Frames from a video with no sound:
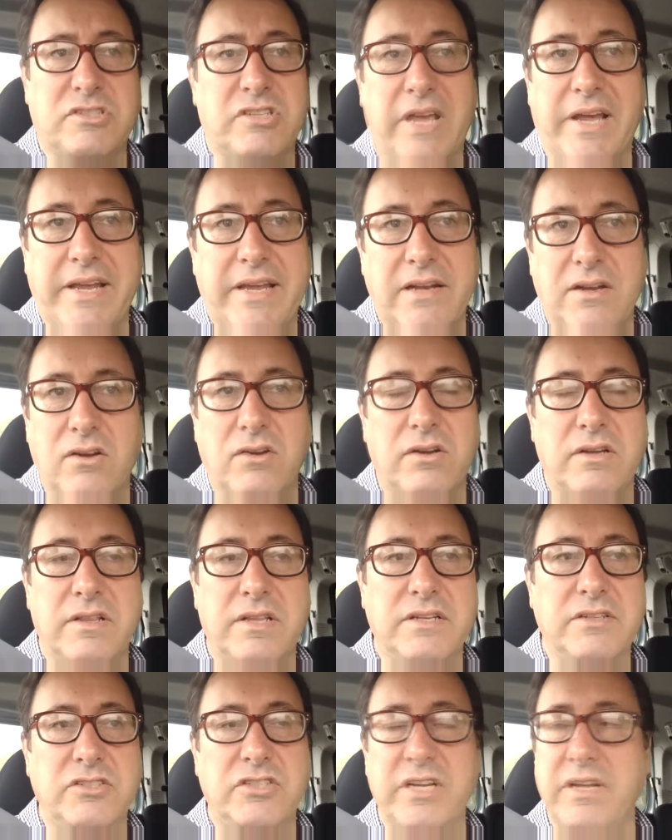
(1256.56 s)
and it was
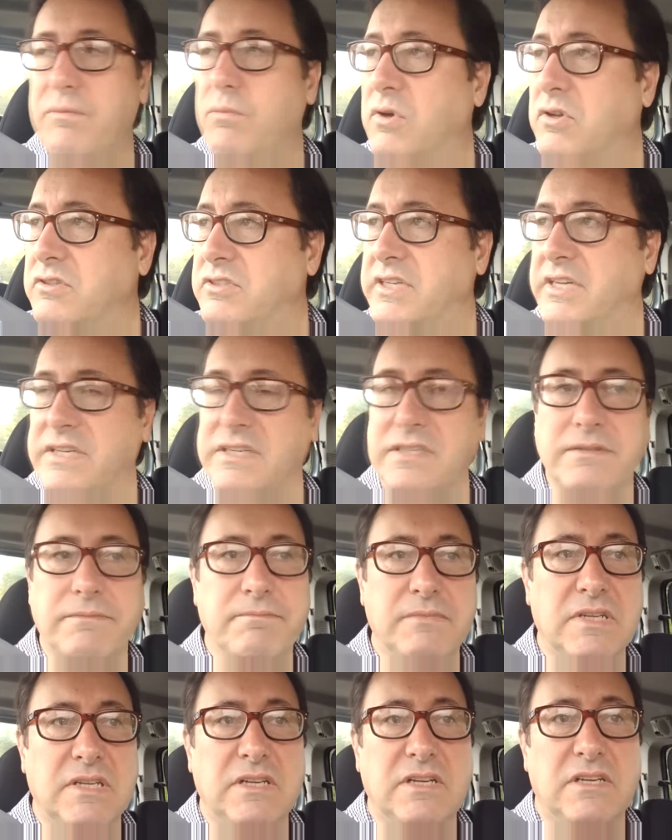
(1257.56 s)
taking longer than she
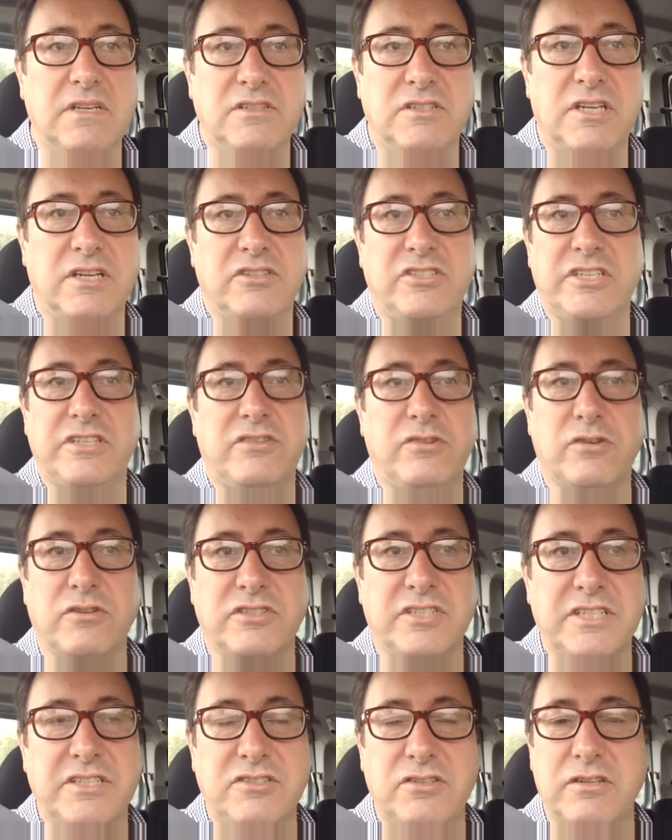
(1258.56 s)
wanted.
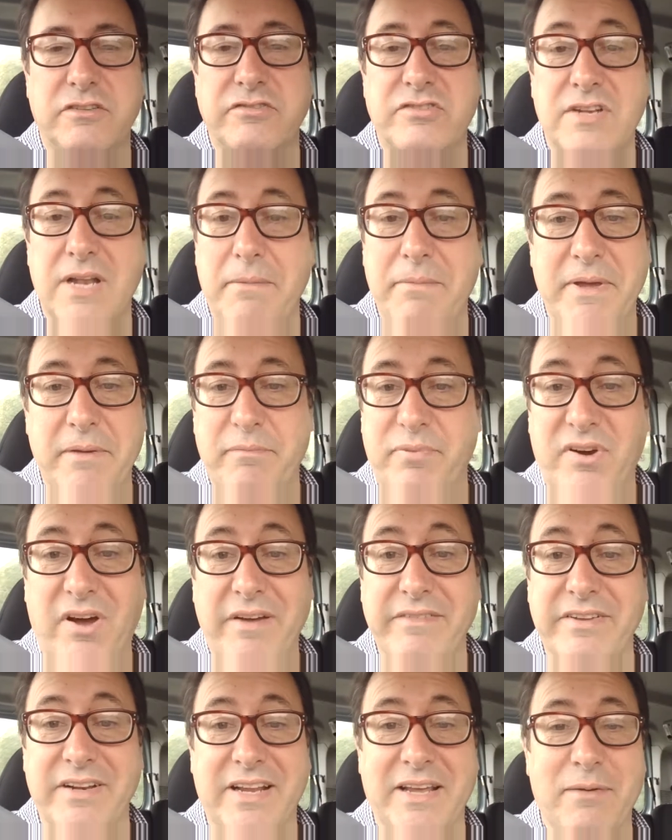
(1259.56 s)
So she thought she'd sort of
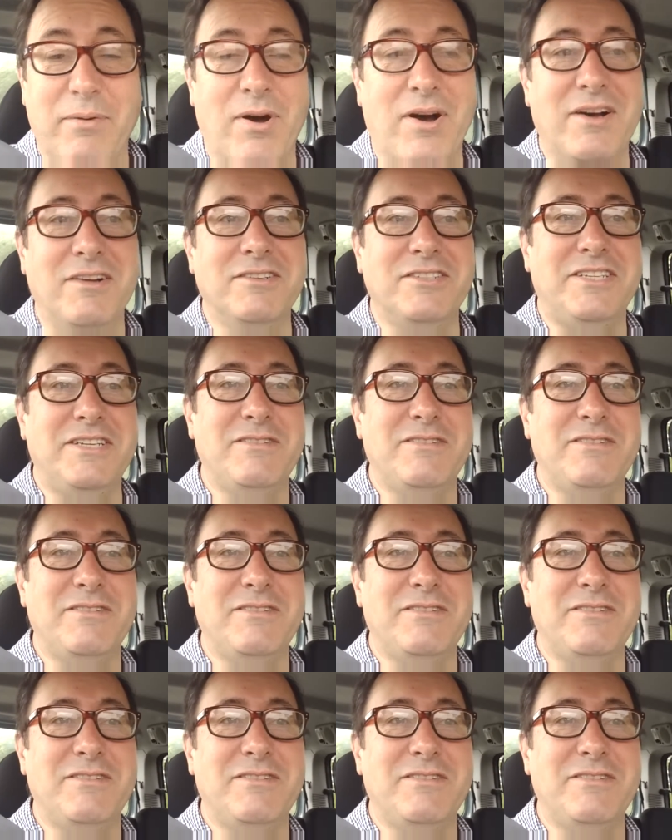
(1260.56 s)
slum it privately